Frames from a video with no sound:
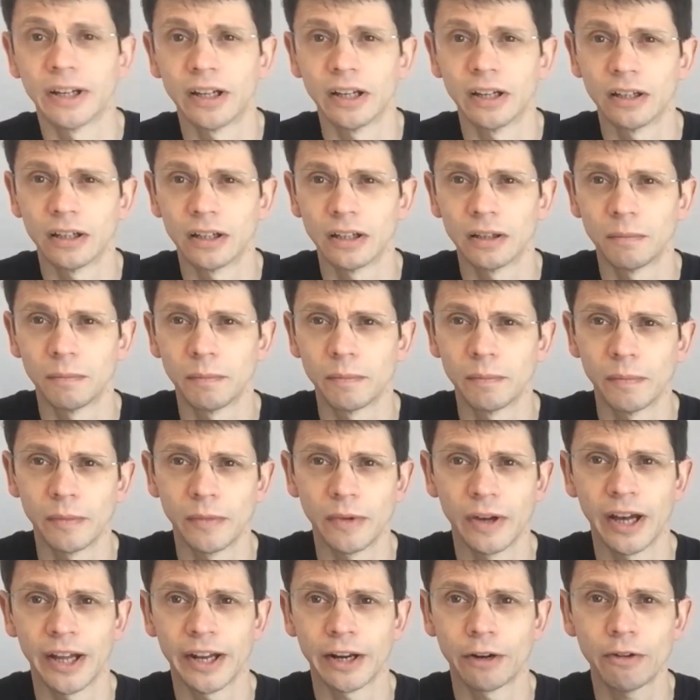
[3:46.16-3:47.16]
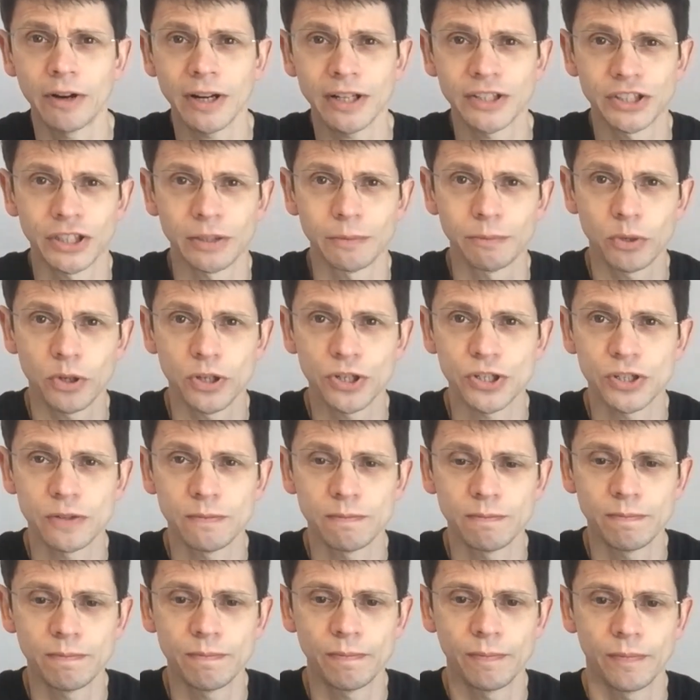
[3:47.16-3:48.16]
an erecting
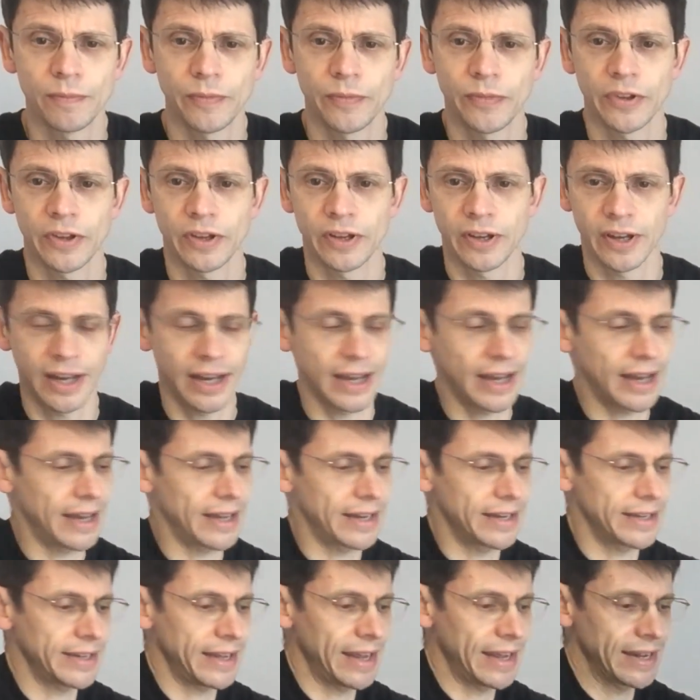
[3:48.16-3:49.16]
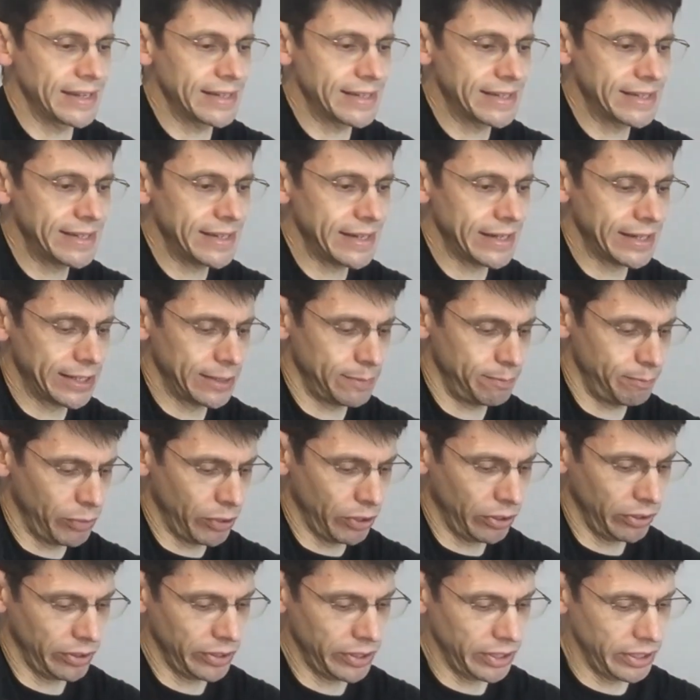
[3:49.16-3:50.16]
prism, and a
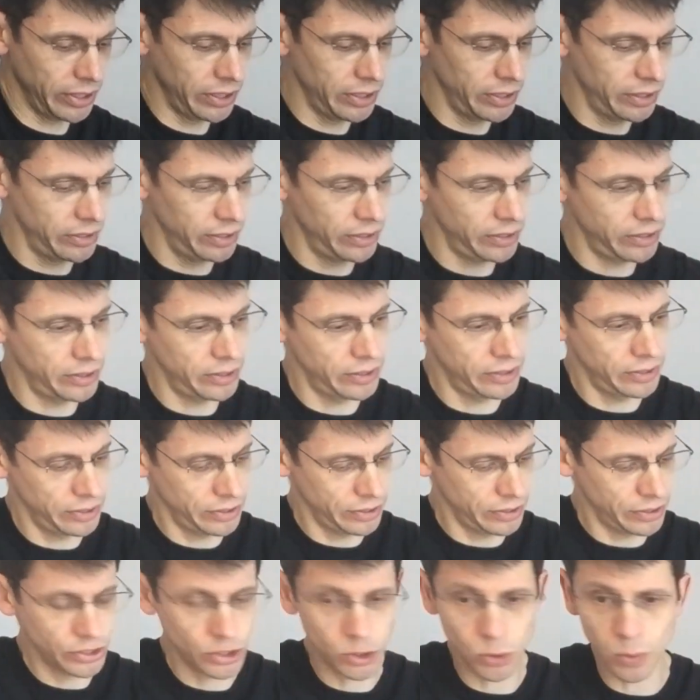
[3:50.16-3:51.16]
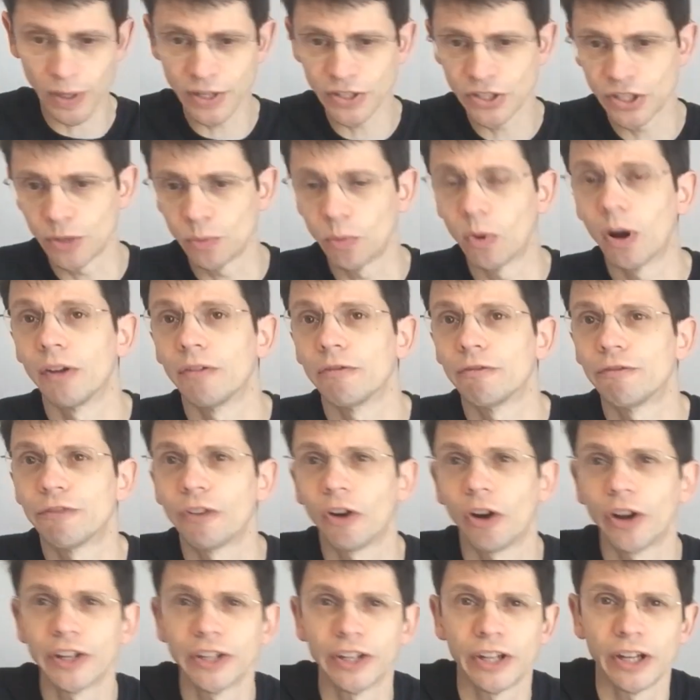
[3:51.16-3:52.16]
6x21
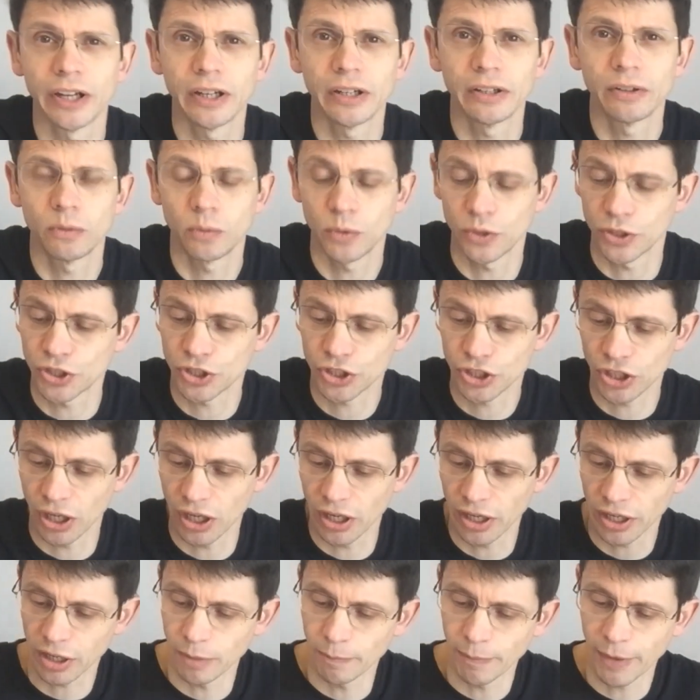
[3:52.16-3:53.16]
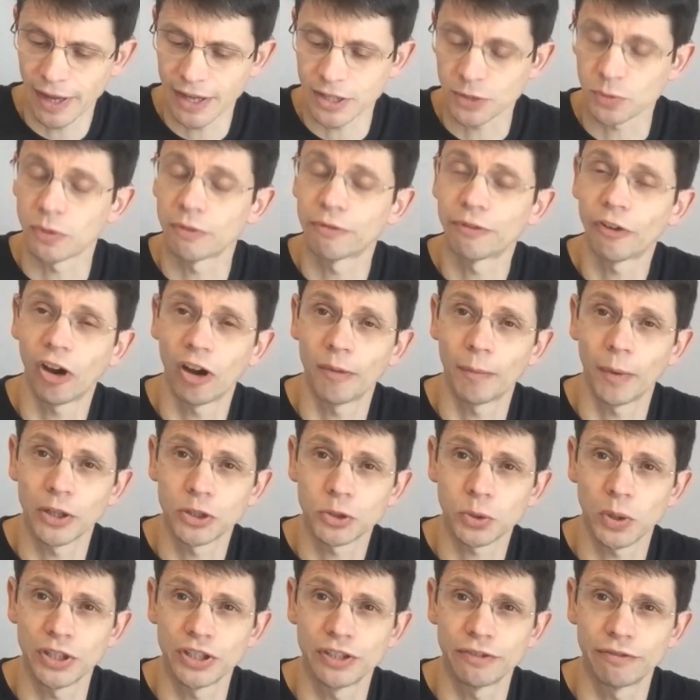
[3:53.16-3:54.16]
finder, which compares with
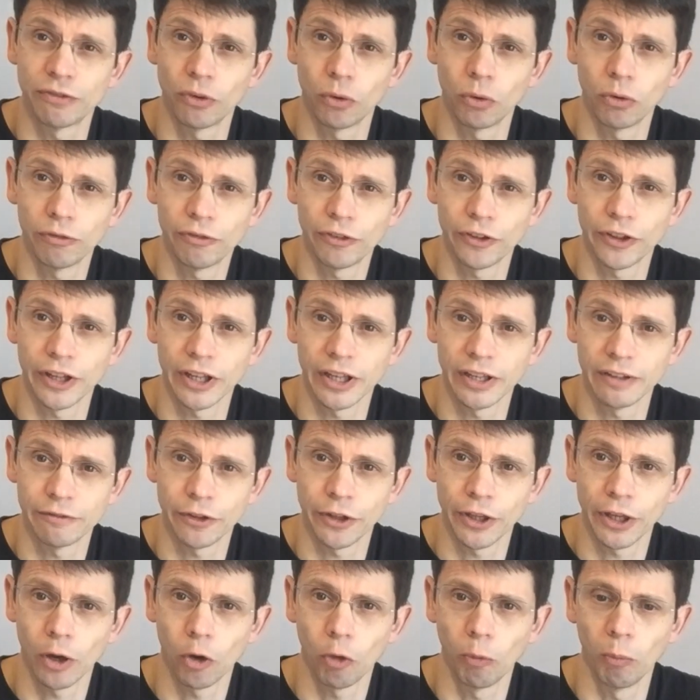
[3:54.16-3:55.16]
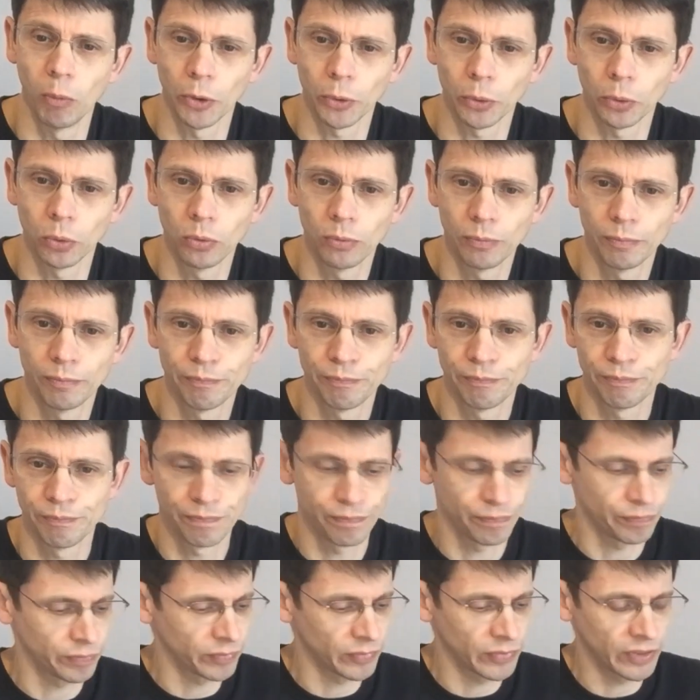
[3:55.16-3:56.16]
5x24 for the old model.
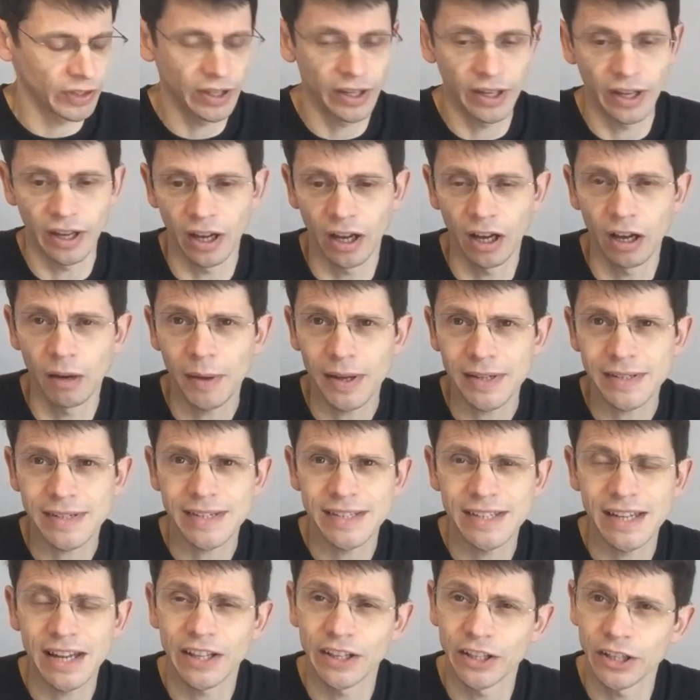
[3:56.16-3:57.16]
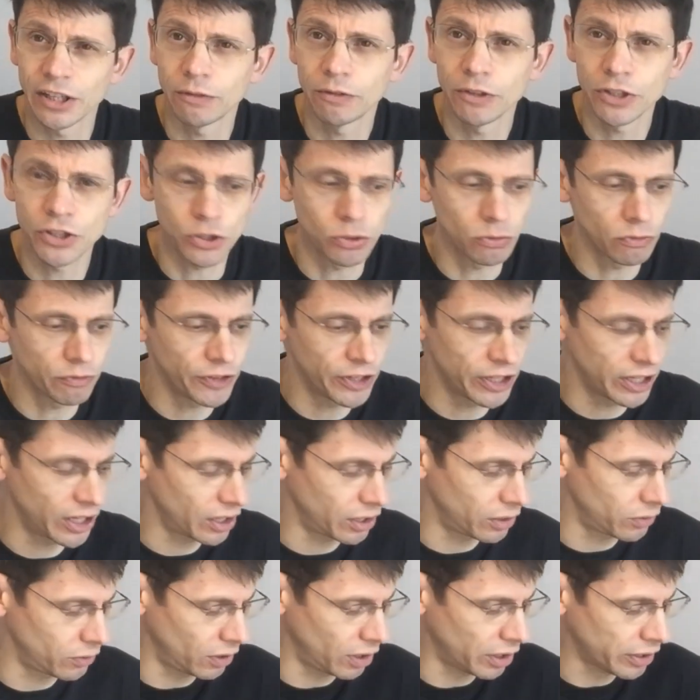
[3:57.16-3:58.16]
As I said in the original
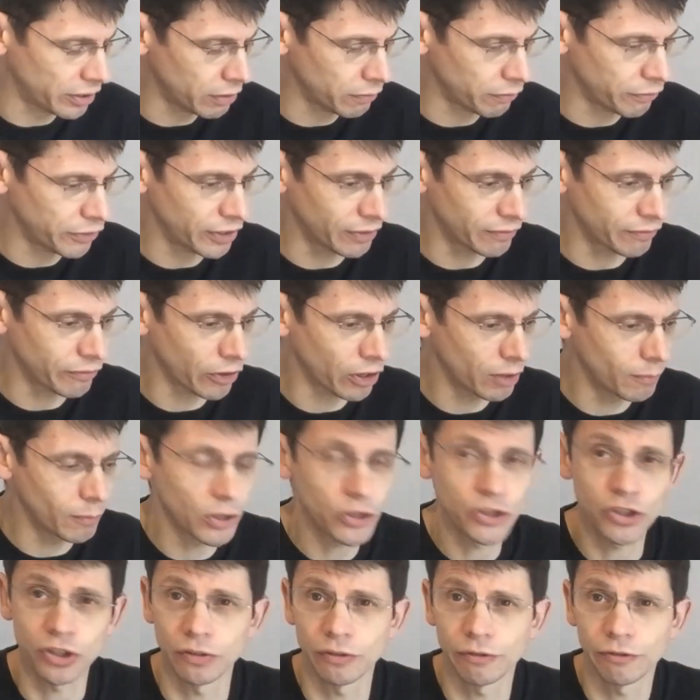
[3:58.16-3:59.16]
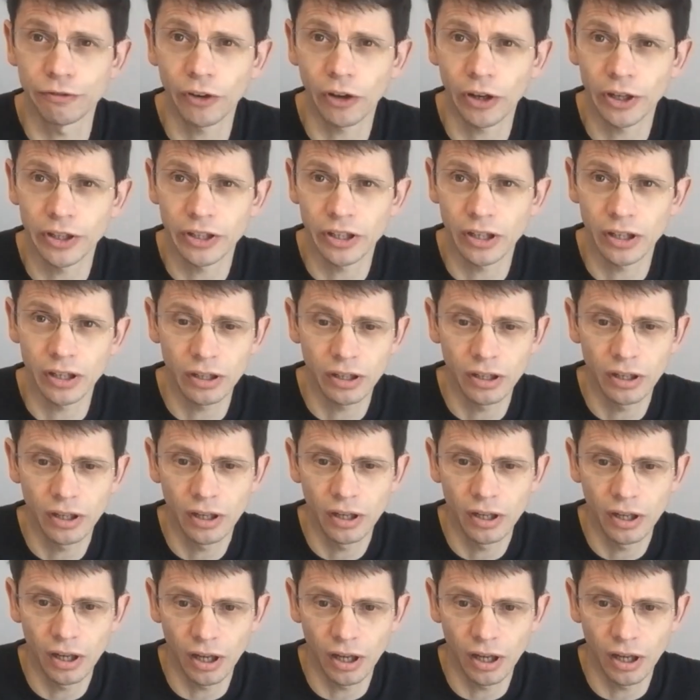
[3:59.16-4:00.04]
video, I don't think very much of the finder,